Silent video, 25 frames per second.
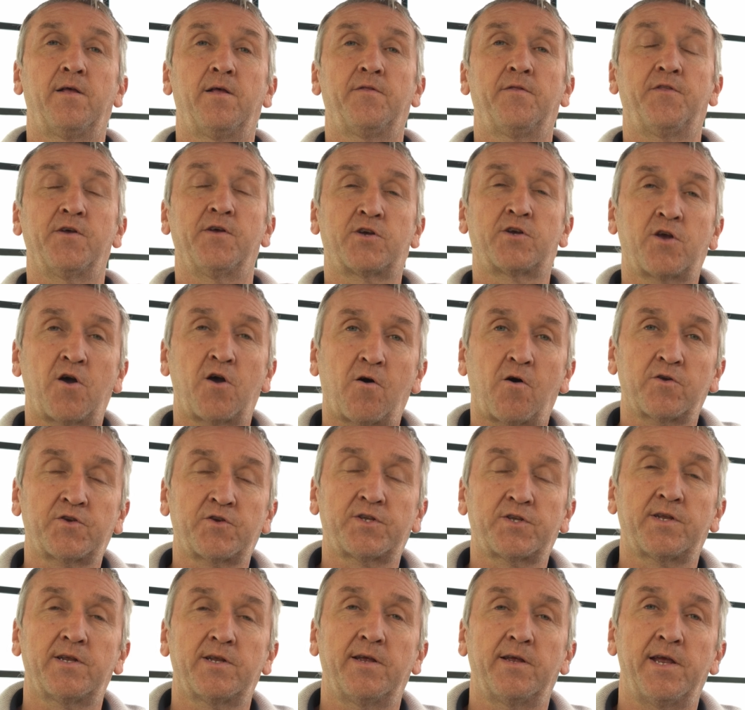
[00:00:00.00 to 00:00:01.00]
The
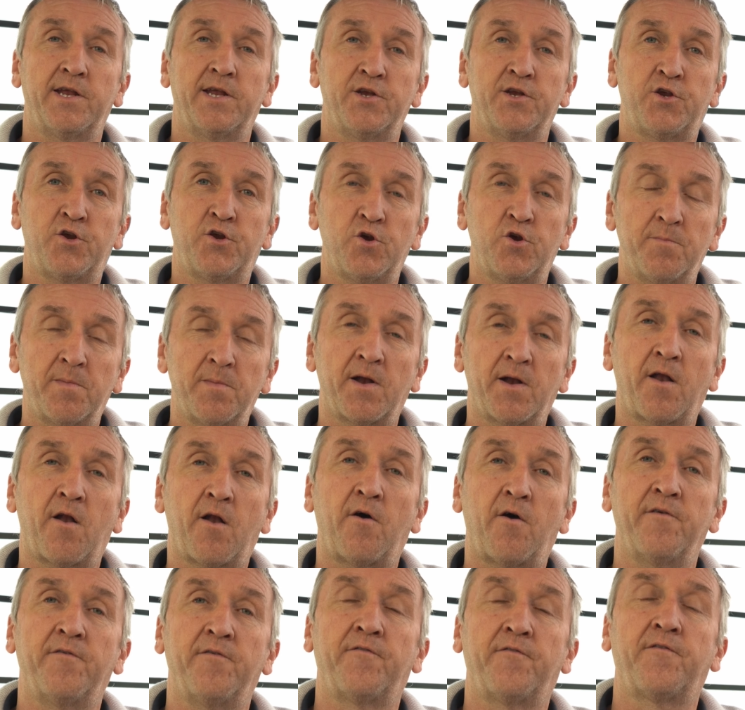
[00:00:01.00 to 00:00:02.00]
cost in human
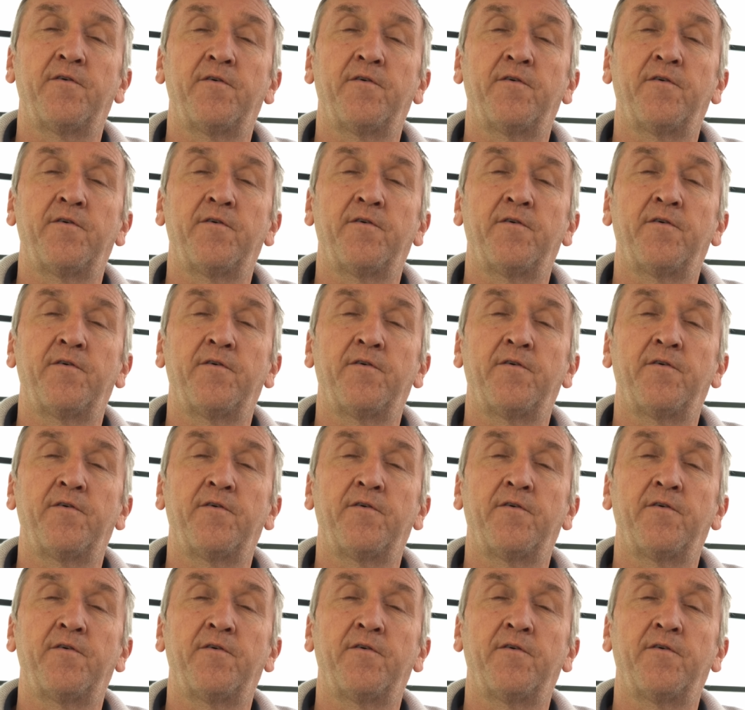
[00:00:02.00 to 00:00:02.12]
life